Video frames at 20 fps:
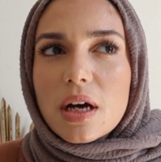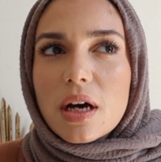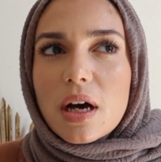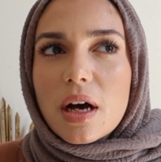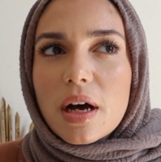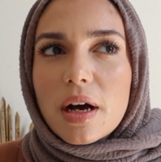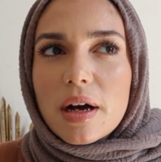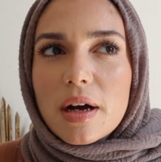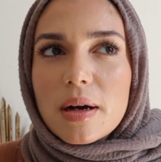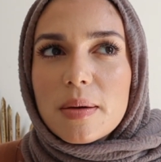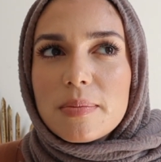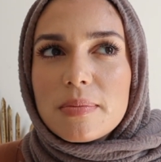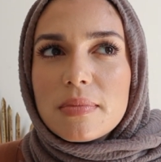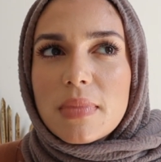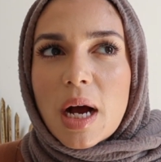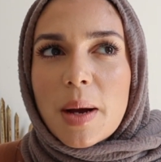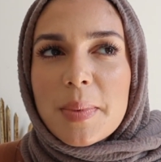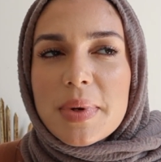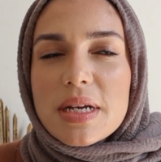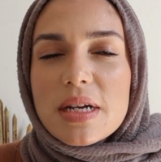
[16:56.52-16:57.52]

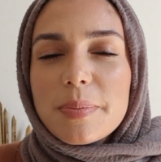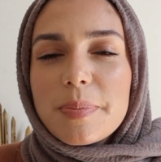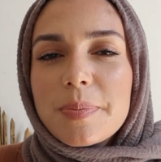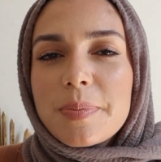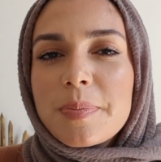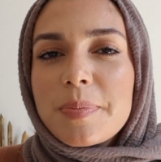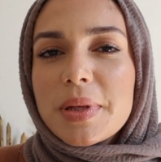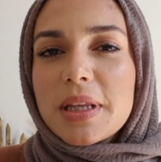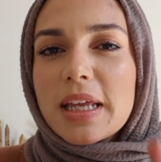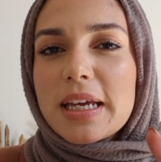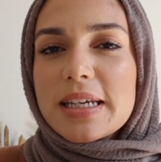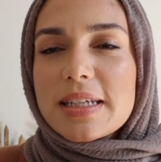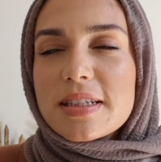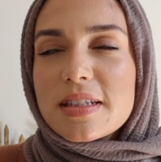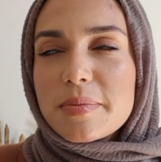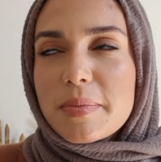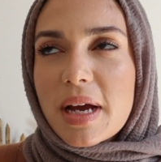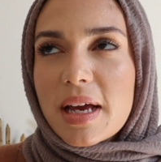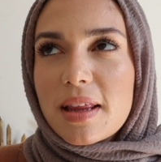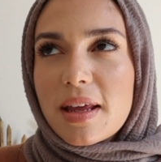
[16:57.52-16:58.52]
I'm in a place
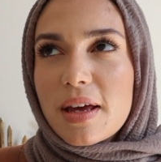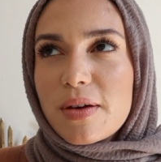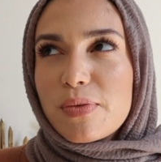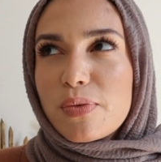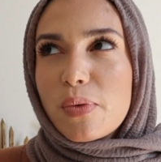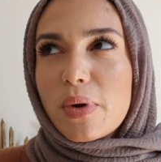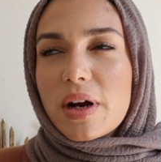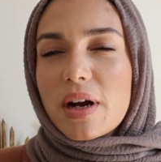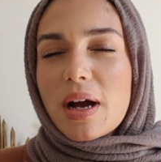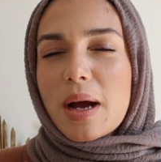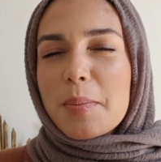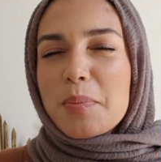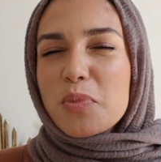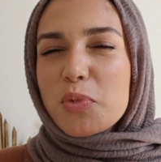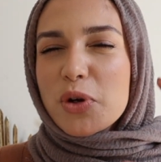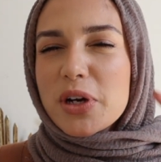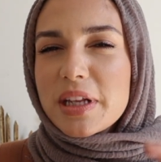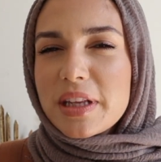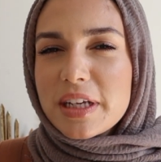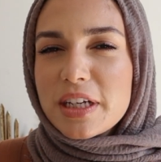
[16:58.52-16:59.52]
in my life where I'm
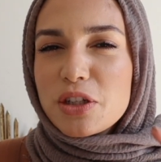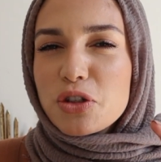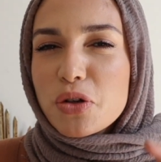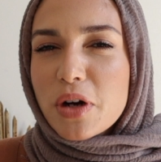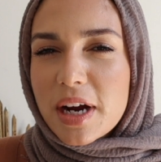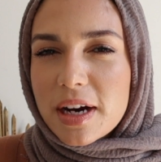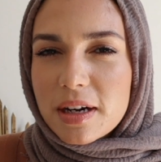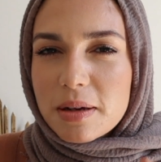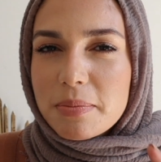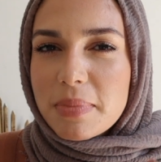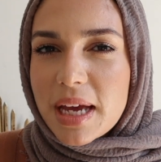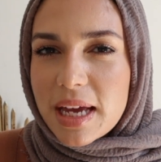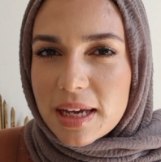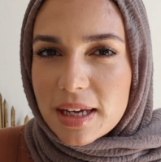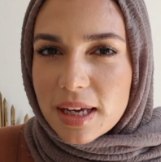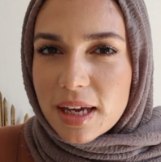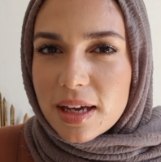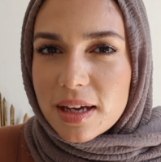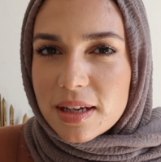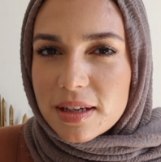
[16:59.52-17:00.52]
really trying to
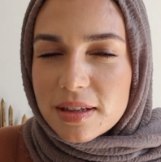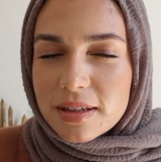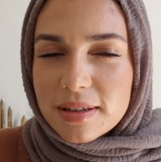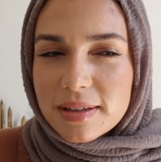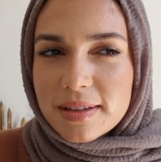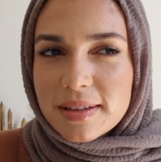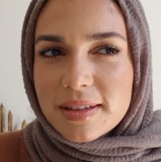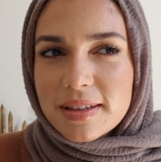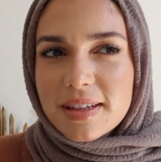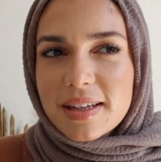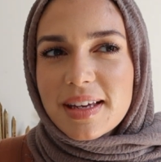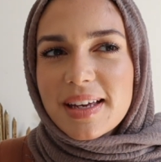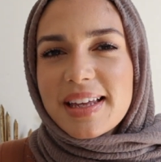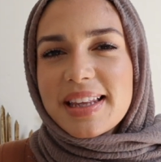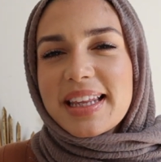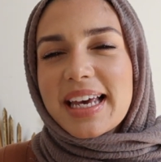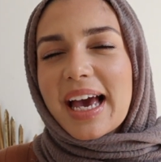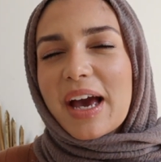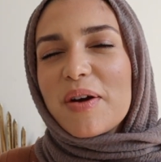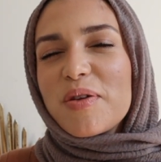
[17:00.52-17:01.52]
make it.
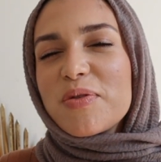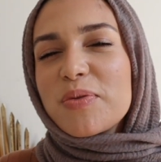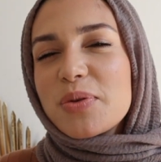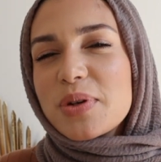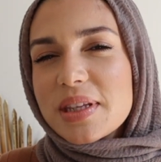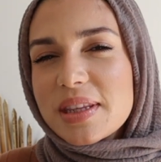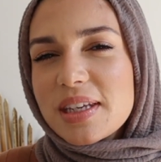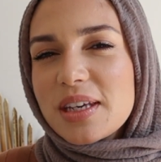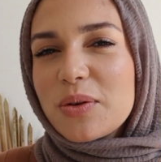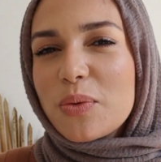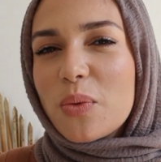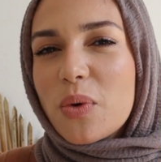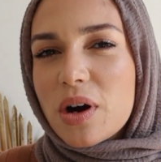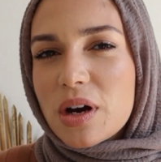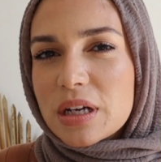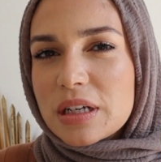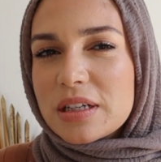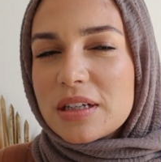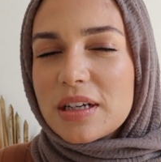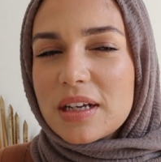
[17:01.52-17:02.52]
Like, I really
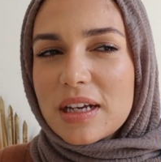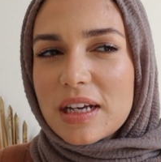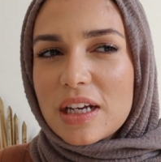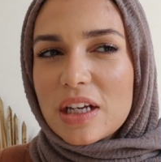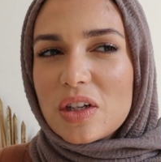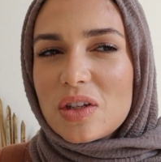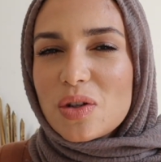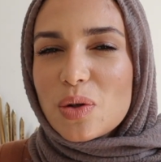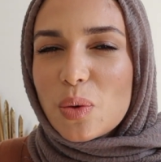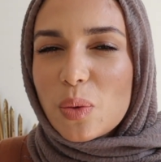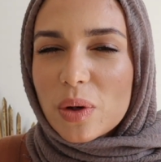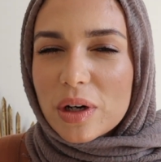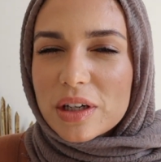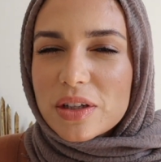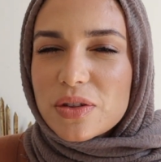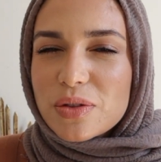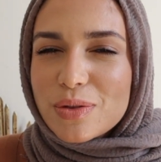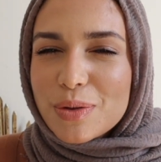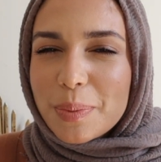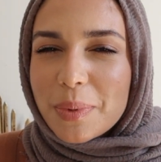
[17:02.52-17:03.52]
want to work
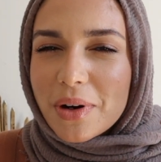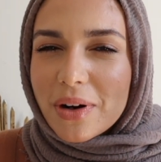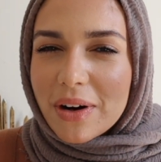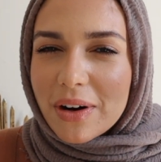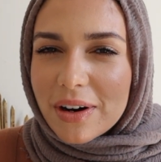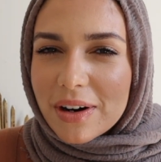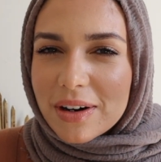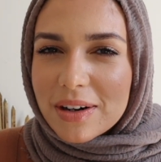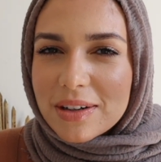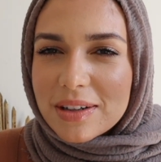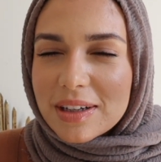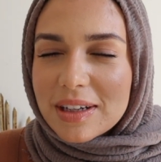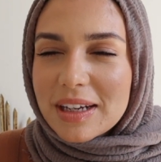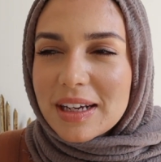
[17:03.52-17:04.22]
super hard.